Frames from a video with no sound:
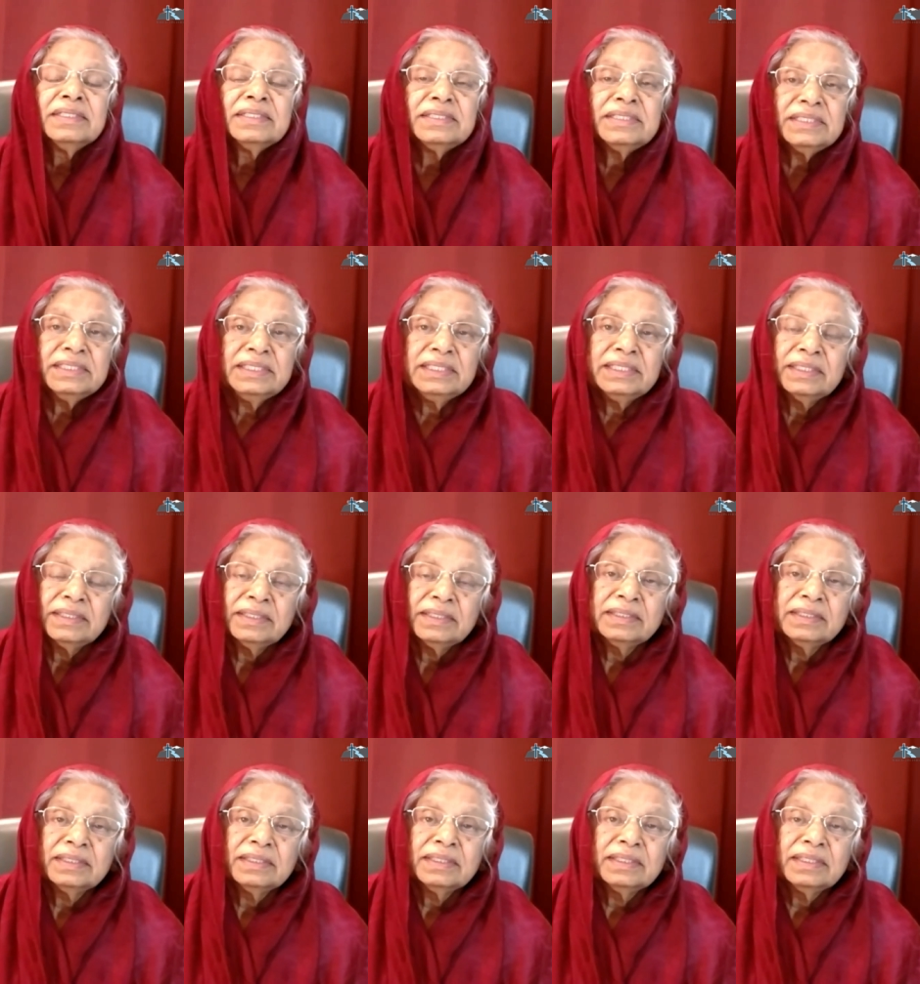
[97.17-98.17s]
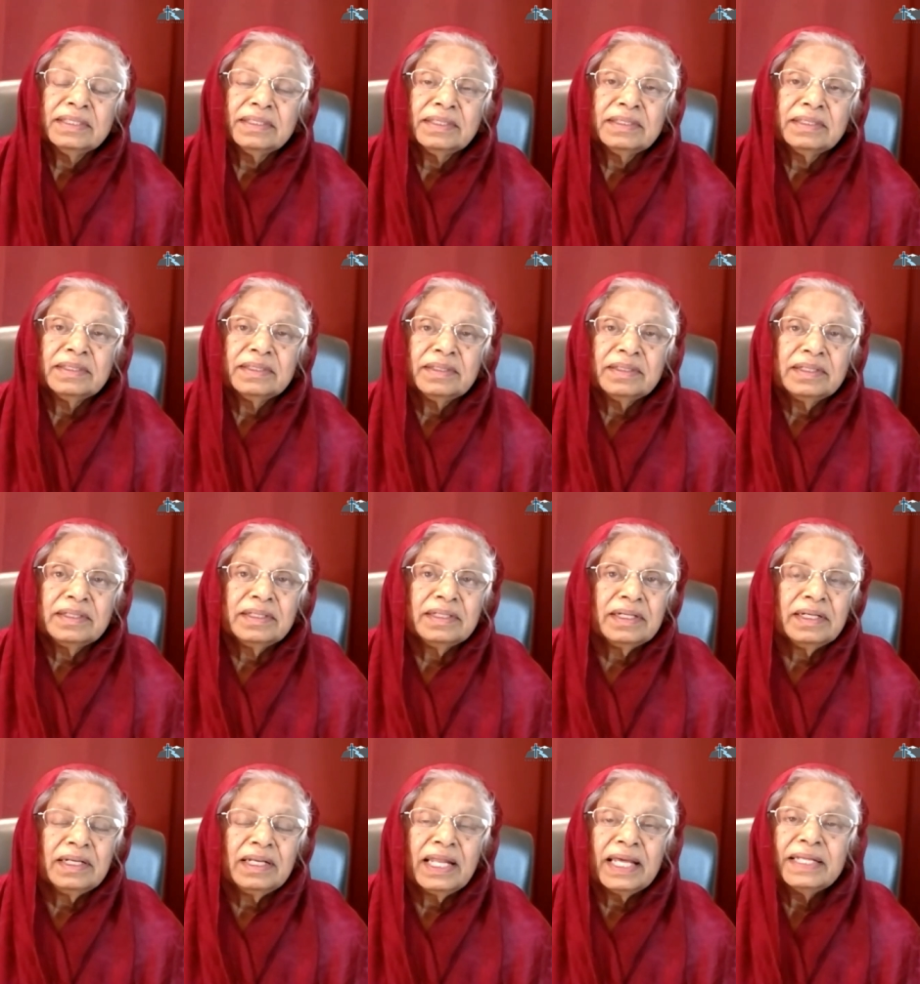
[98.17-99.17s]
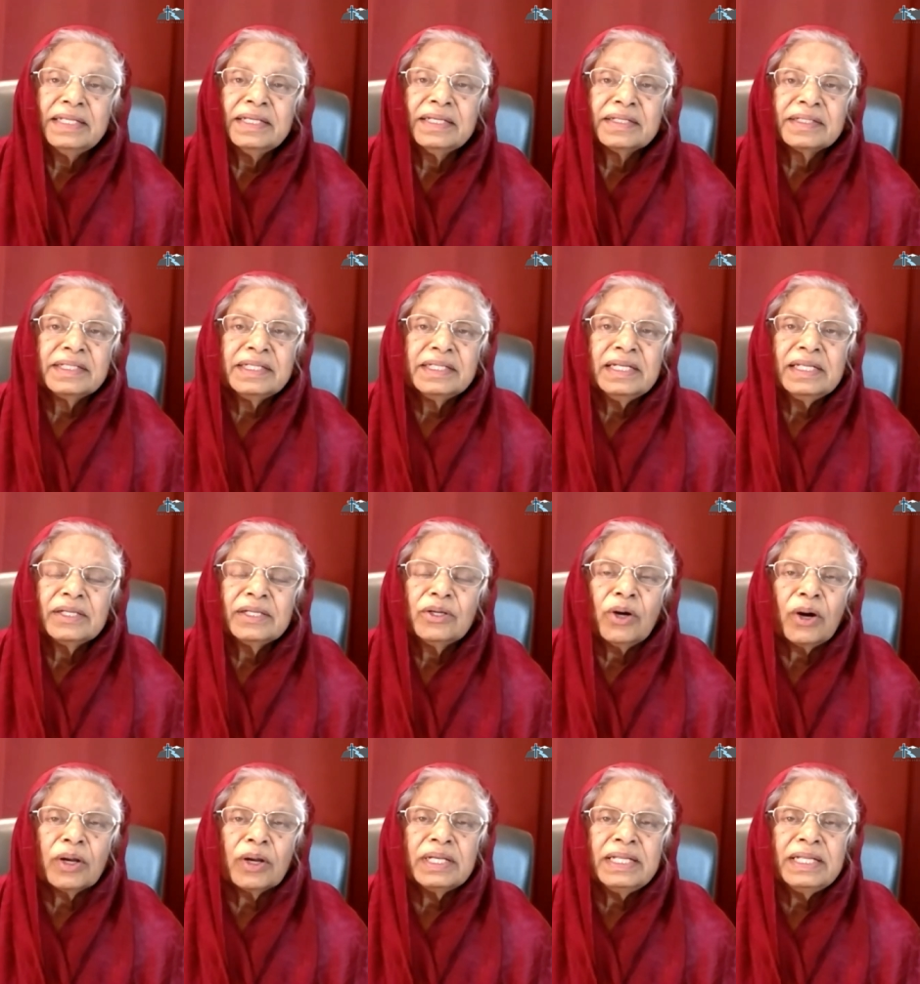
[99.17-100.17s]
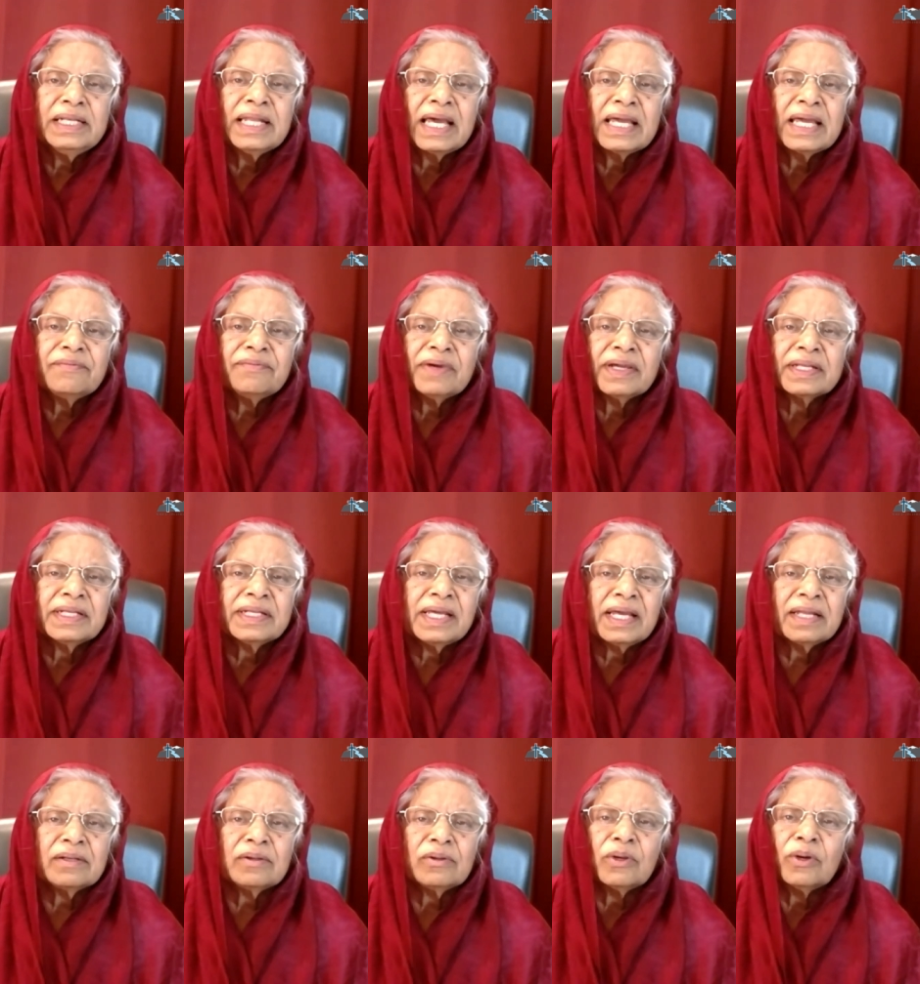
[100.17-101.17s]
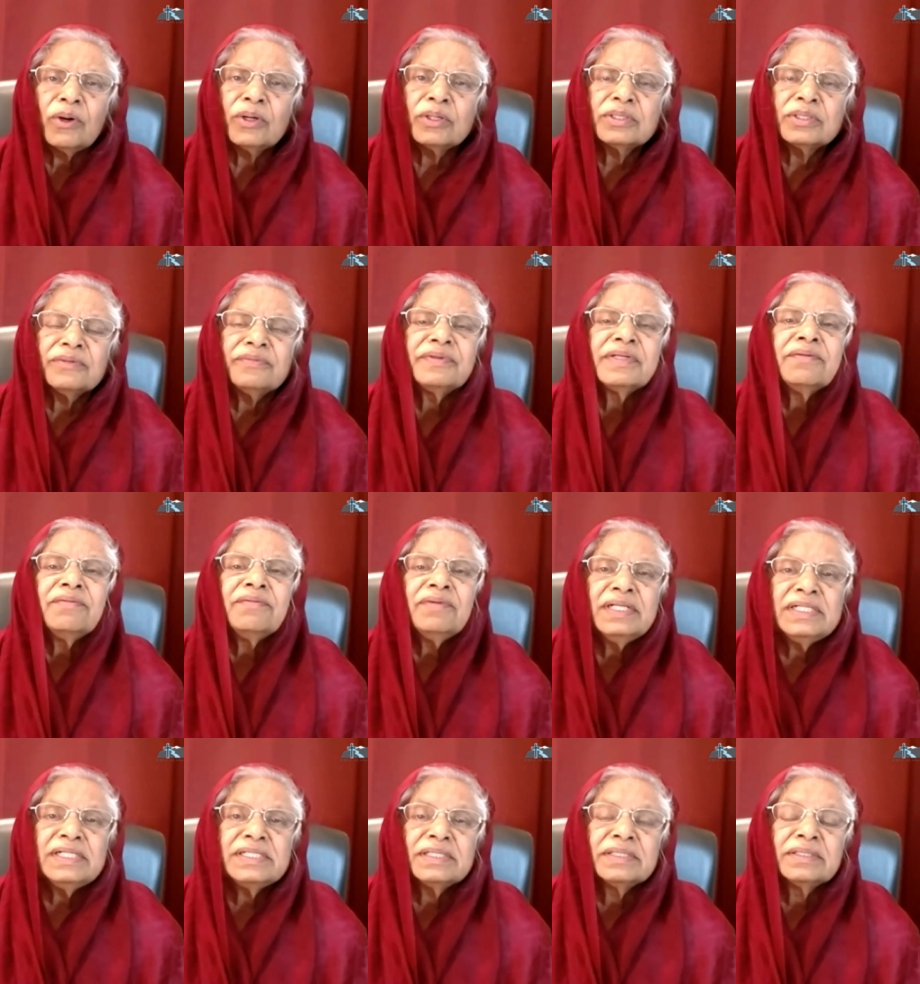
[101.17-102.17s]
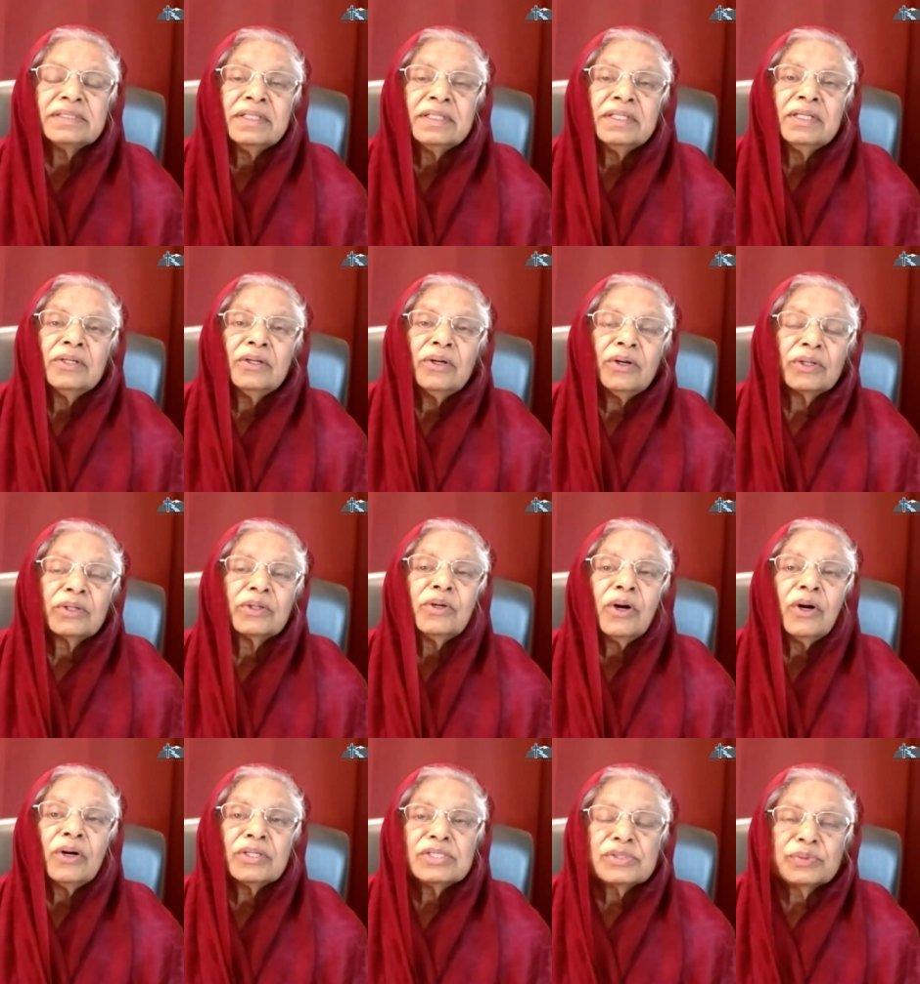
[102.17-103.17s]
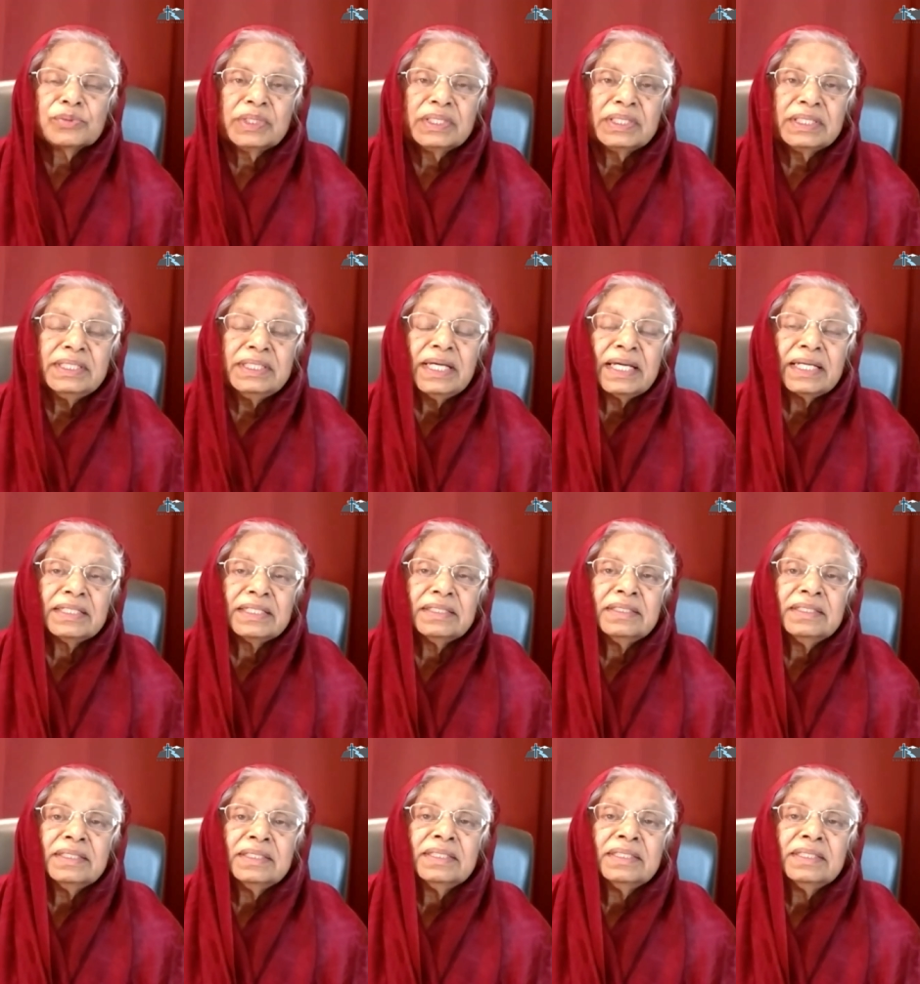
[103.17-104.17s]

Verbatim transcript: she uh, led a really godly life and had lot of revelation on God's word and